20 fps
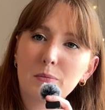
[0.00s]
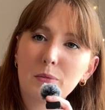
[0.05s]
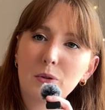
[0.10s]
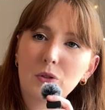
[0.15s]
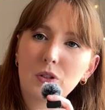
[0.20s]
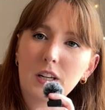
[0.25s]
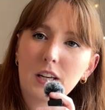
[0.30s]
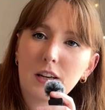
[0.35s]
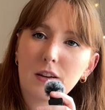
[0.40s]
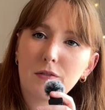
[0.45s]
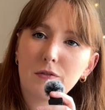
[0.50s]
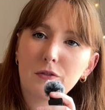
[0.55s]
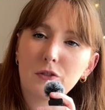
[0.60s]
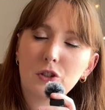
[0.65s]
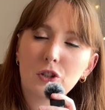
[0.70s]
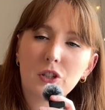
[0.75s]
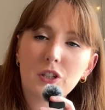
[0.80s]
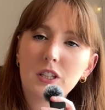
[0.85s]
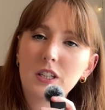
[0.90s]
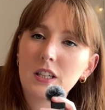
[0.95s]
motif
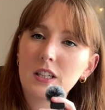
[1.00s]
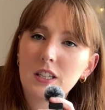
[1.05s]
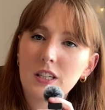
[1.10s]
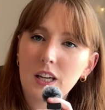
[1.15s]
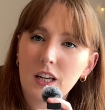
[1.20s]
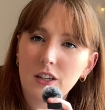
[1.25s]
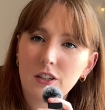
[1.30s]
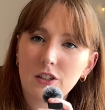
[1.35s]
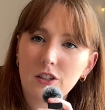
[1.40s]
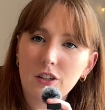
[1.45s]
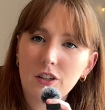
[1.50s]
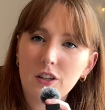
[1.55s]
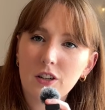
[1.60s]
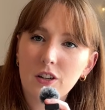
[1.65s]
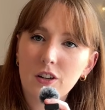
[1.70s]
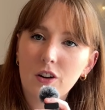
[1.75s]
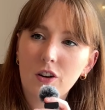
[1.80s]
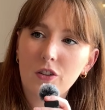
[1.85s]
just in the center